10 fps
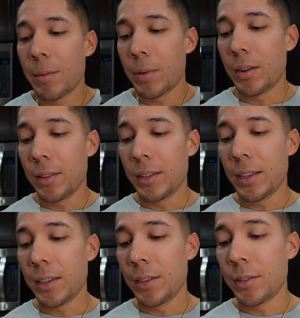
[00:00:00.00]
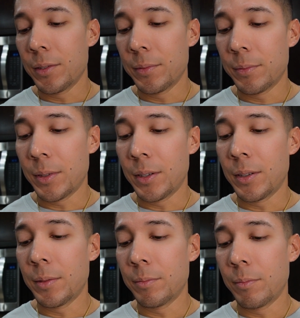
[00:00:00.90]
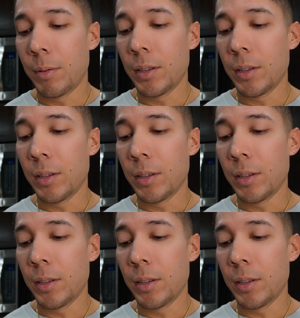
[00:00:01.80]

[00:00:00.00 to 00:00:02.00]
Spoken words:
get better than that, you know.